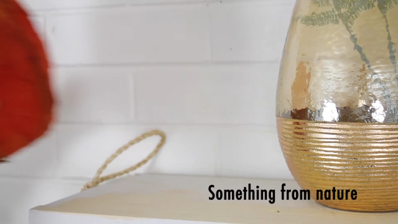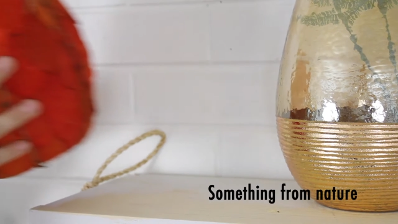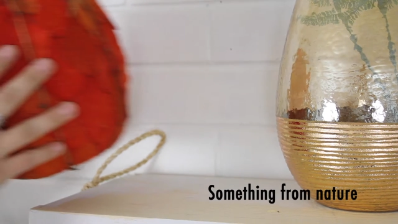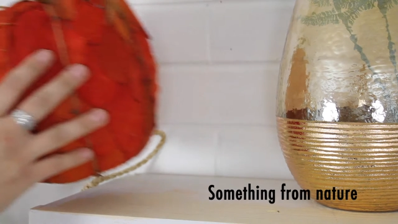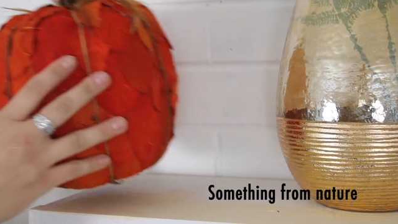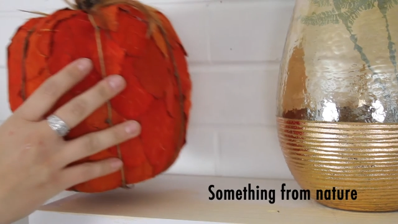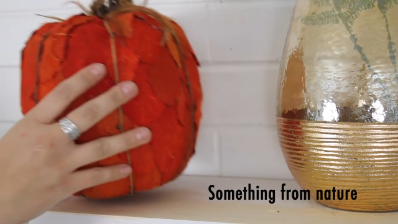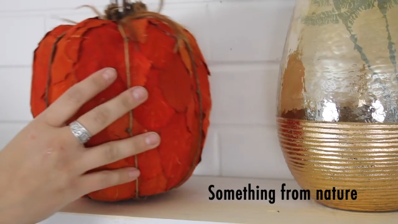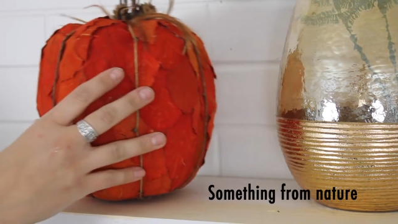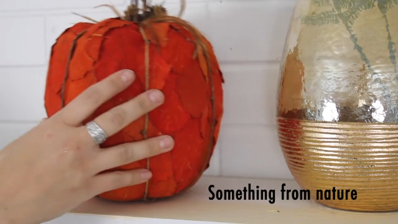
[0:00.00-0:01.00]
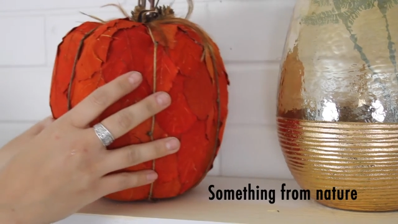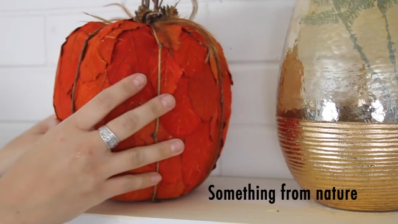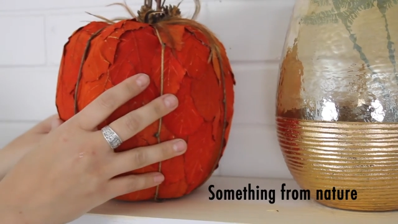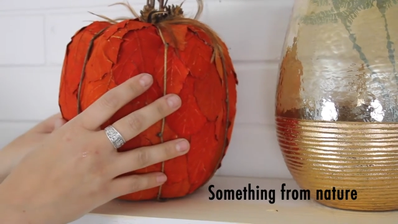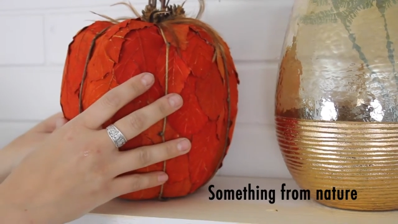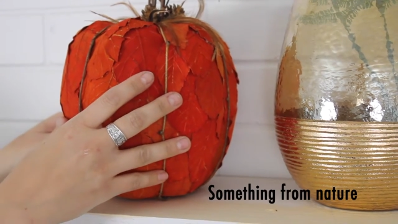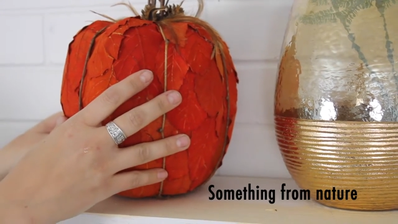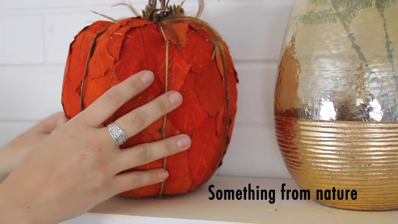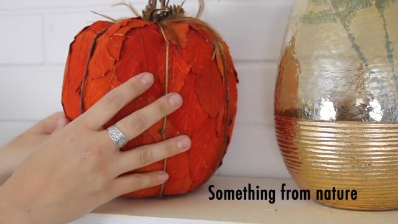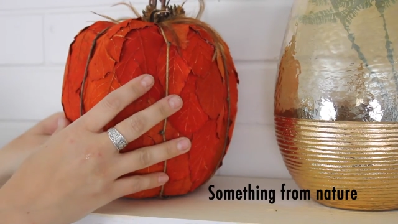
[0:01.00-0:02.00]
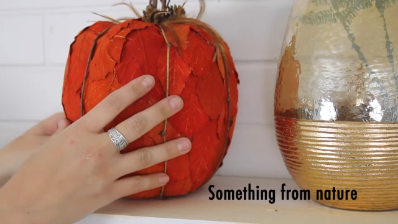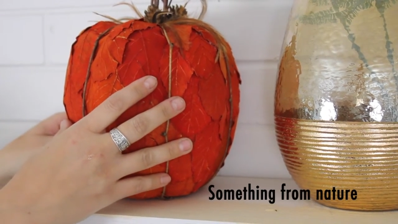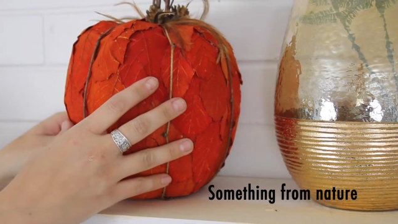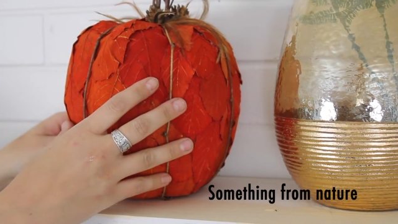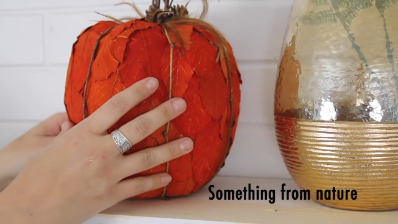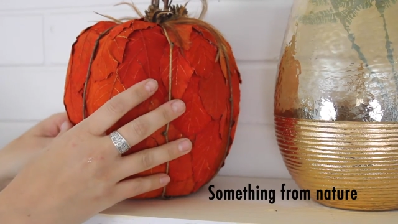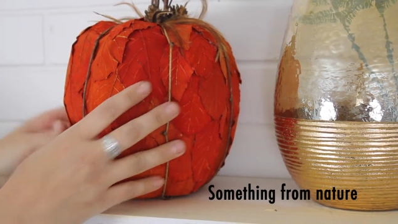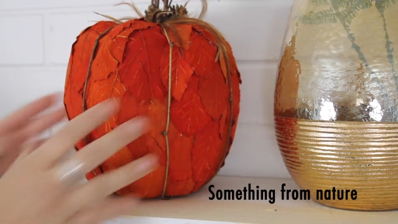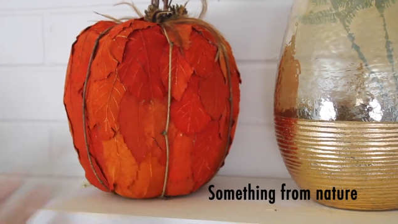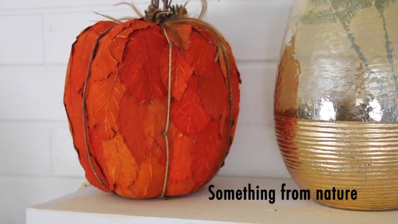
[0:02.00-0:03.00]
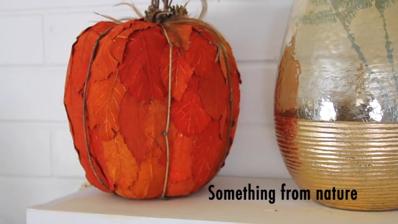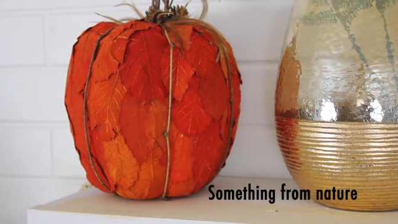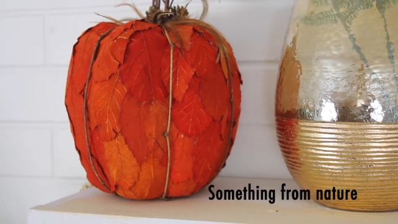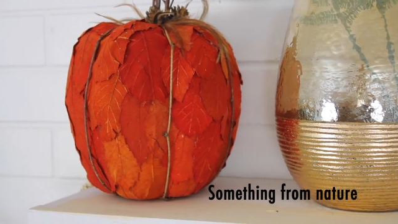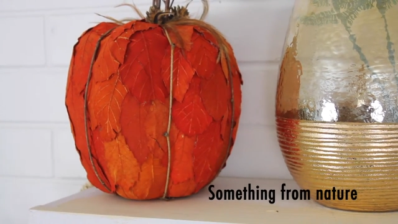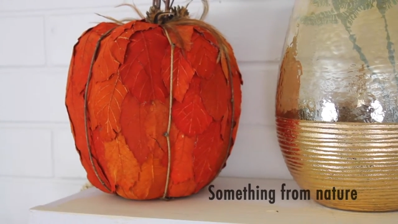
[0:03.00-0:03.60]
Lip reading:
(no speaker visible)